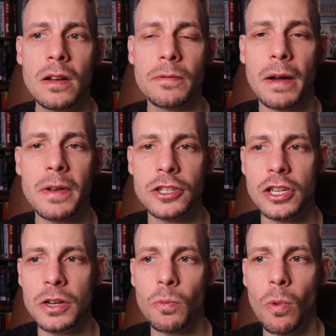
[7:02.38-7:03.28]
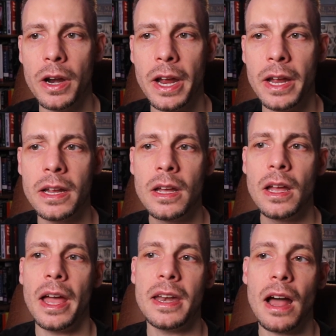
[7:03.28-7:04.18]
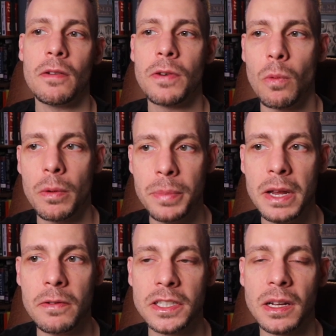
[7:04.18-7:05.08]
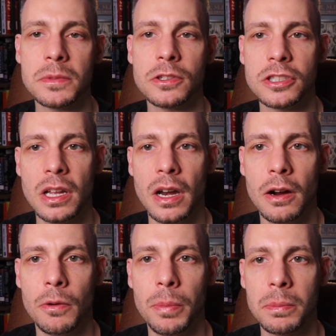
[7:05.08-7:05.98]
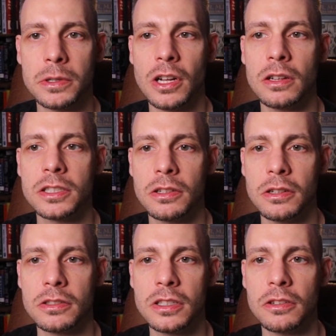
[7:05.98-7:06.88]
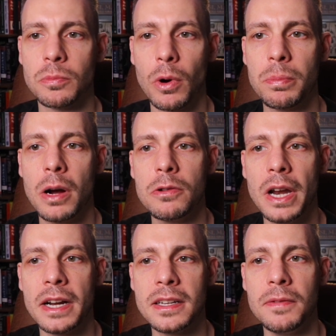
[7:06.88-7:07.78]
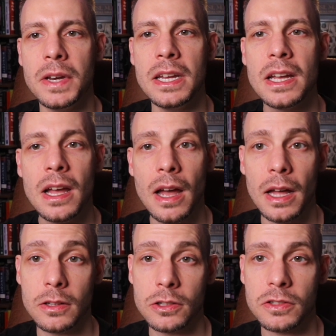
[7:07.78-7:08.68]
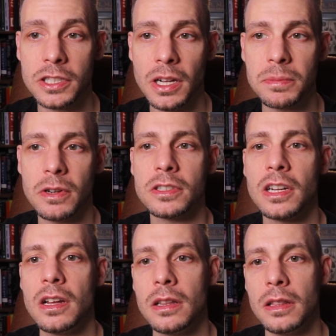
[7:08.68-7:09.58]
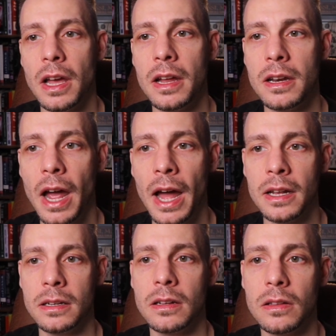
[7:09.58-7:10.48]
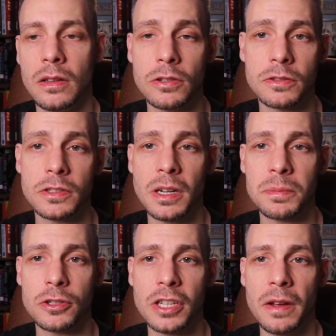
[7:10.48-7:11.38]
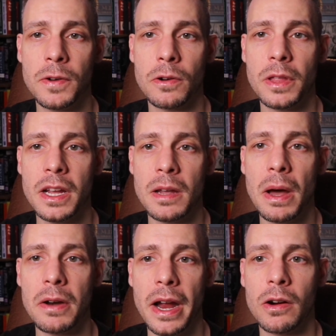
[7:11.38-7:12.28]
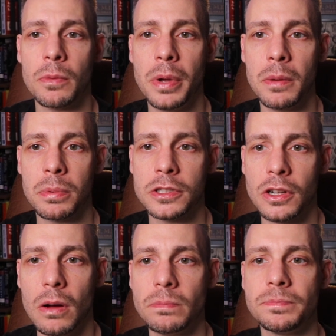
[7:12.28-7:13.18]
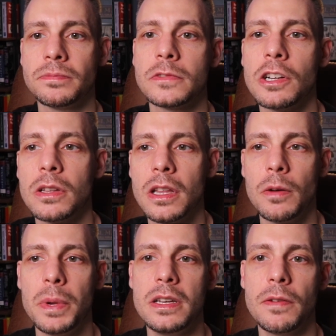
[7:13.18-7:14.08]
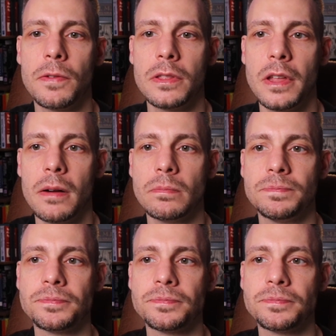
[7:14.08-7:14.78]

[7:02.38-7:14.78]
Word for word: 5-HT1A, and alpha-1B receptors than aripiprazole. So there's, there's more potent activity at those receptors than at those receptors if you're thinking about aripiprazole. So a little bit different there.